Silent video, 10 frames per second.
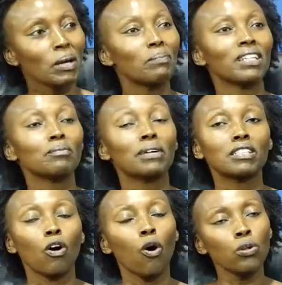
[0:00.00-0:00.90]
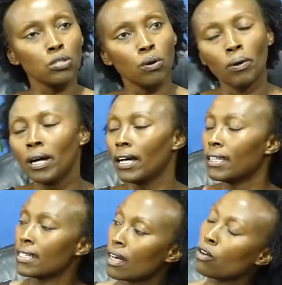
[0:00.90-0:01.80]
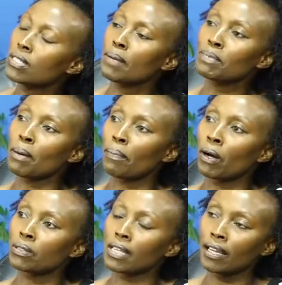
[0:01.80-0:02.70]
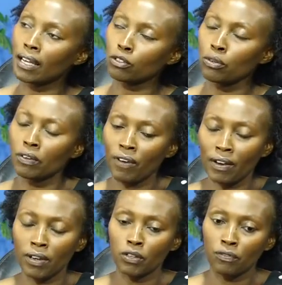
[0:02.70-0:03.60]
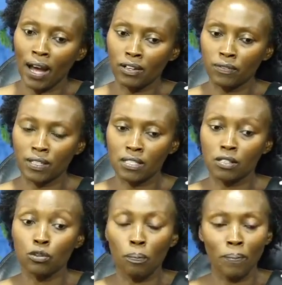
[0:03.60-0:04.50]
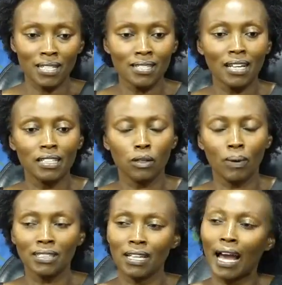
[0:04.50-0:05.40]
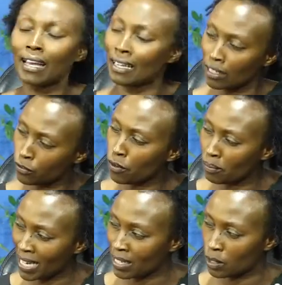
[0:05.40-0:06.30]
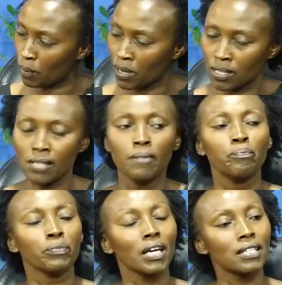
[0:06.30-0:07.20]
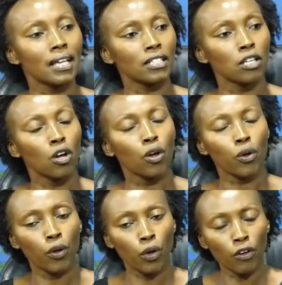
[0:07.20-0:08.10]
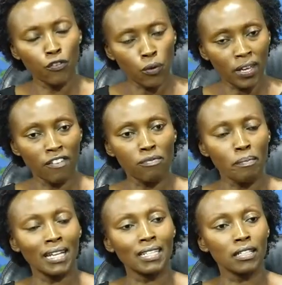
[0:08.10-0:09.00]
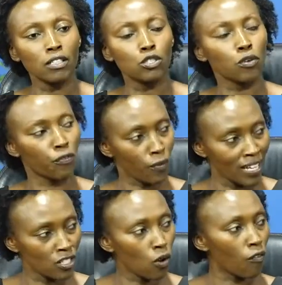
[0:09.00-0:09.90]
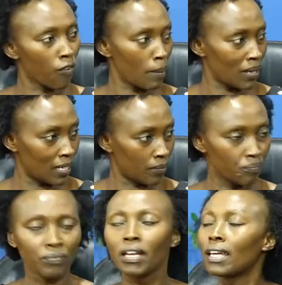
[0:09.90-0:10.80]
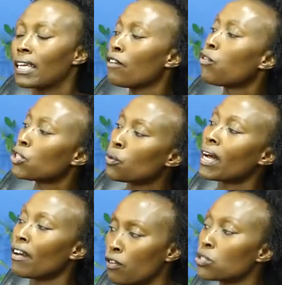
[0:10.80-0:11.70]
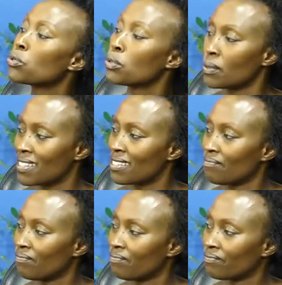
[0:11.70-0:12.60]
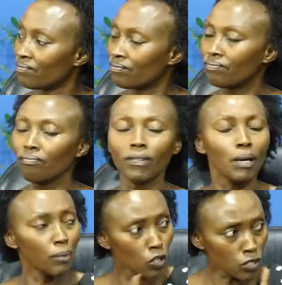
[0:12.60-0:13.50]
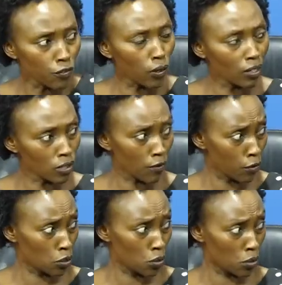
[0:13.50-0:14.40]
but also, there's a concept about, and I don't know if Irene, you've heard of this. So personally, the one thing I learned from that experience is that if you give money to friends or family, give what you can afford to lose. Uh-huh. Because if you cannot afford to